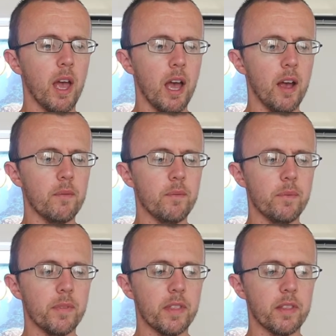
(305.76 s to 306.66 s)

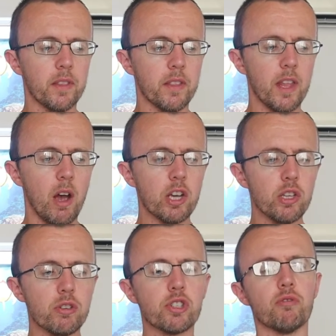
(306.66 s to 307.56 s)
Now
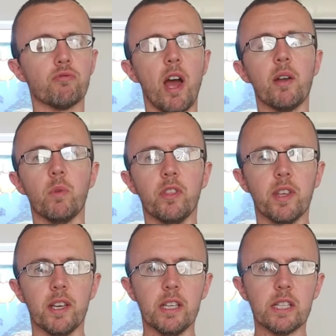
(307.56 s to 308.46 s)
I used to run with
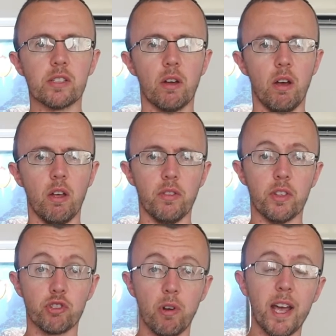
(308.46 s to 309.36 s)
these on
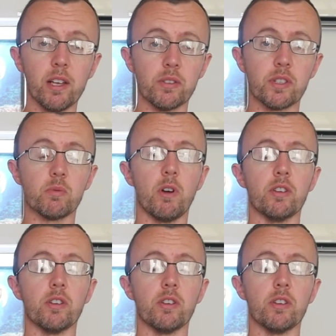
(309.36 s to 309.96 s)
the trails as well.